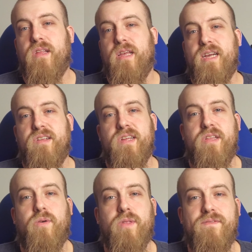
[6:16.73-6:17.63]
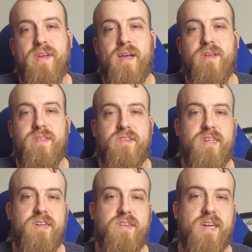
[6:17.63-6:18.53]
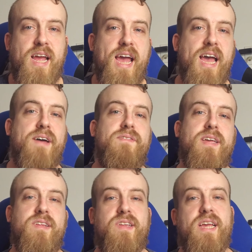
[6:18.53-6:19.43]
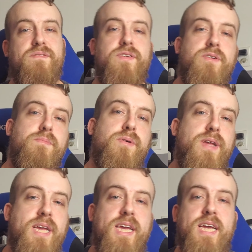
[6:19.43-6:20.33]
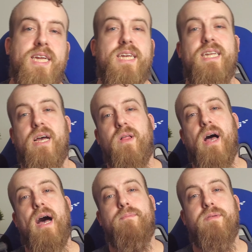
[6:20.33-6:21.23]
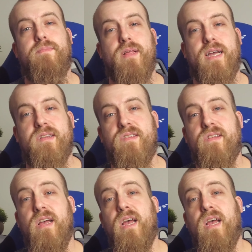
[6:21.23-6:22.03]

Like I said, the only value this thing is going to have is if you're putting it in a Dell Optiplex,